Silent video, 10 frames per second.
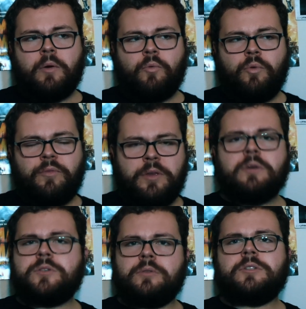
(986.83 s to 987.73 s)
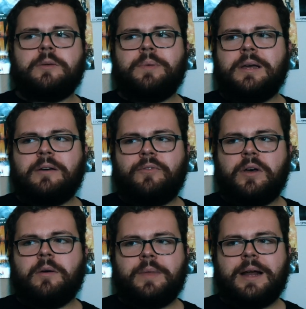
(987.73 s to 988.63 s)
refusal to be a
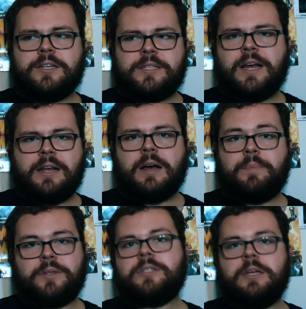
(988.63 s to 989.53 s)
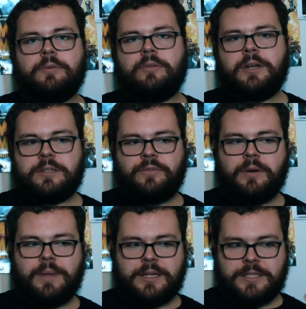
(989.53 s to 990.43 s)
film that is setting up a sequel. It's a
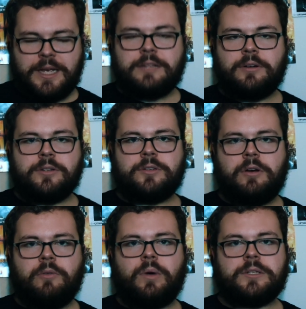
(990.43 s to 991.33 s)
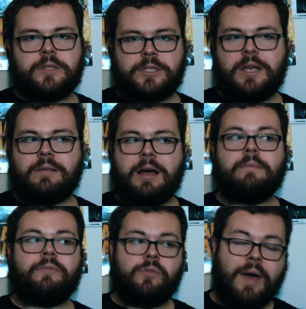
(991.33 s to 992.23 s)
film that stands on its own, whilst at the same
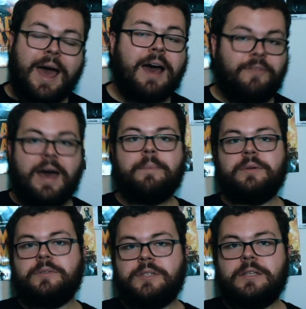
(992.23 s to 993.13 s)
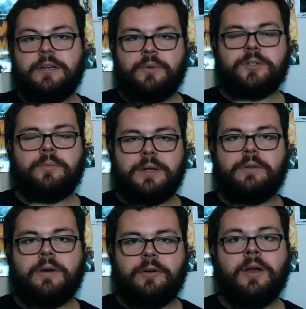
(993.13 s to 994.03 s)
time, if you have happened to have seen the original Blade
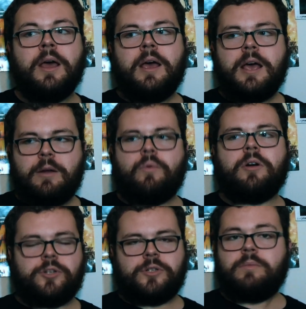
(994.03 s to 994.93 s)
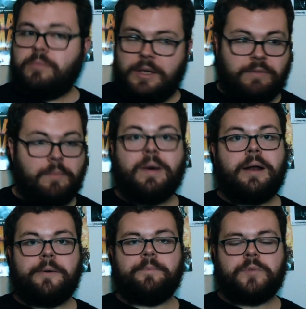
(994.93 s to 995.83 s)
Runner, it works even
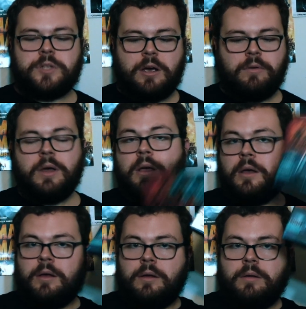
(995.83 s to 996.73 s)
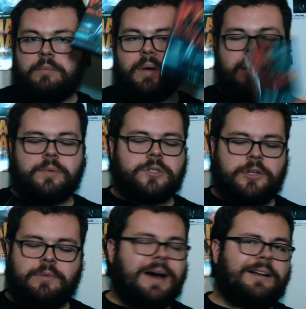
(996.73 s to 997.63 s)
better. So my number
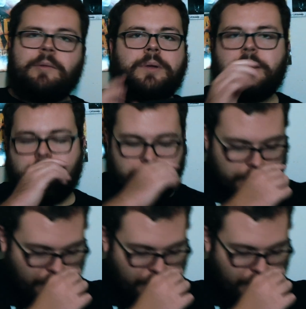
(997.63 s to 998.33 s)
2, I love Blade Runner